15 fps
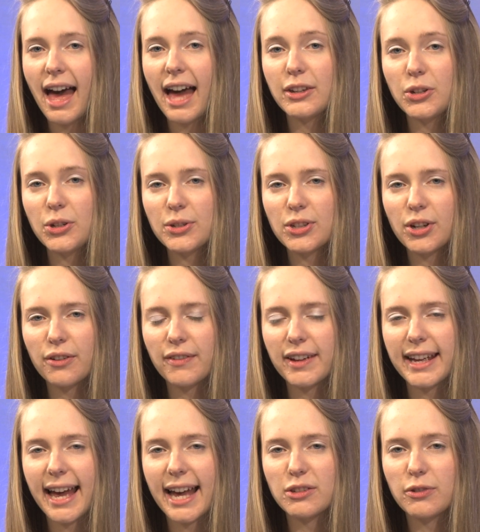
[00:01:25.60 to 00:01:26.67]
A new
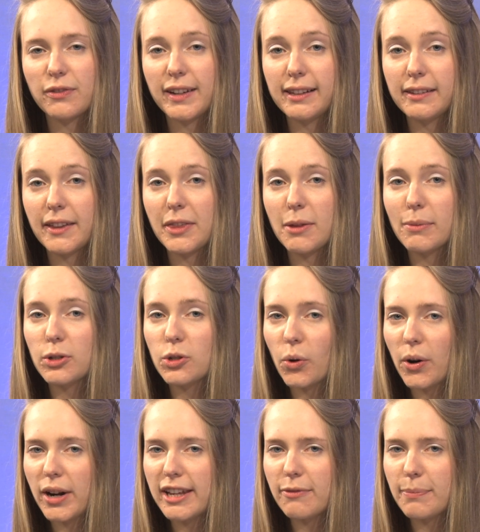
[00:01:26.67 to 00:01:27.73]
survey has revealed that the
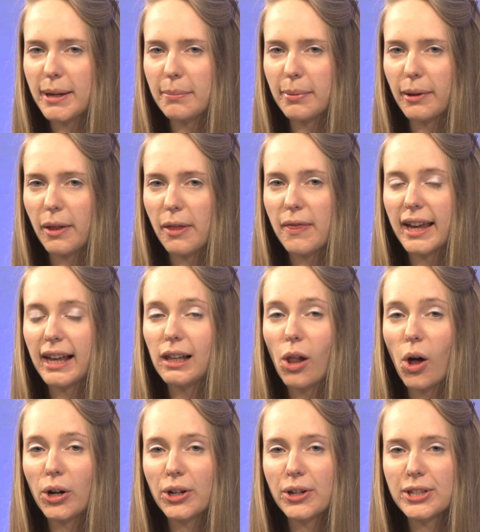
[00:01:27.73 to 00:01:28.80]
majority of people think
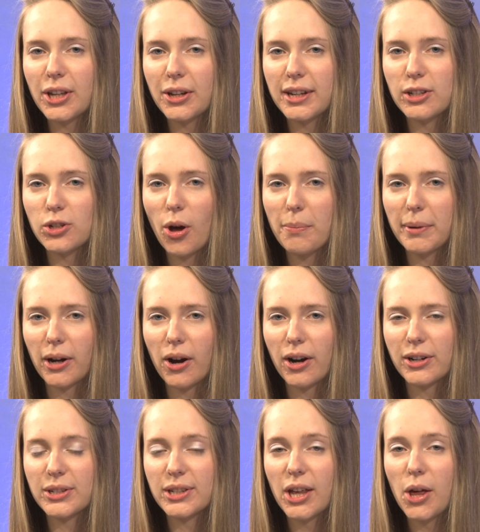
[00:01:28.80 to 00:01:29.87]
longer Sunday shopping
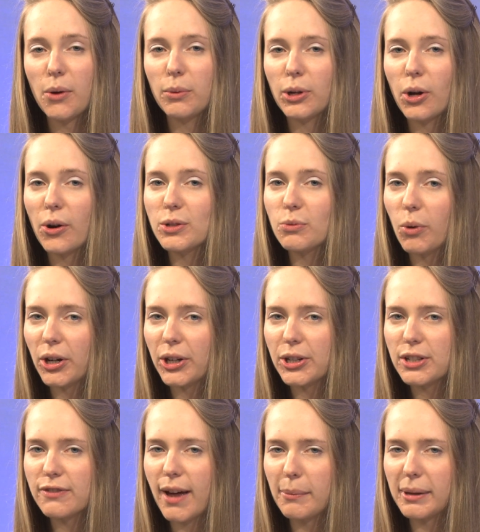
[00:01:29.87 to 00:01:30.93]
hours would cause
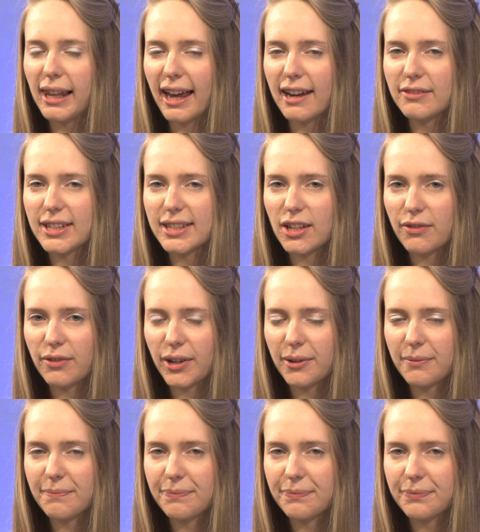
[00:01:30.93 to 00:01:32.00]
workers' family life to suffer.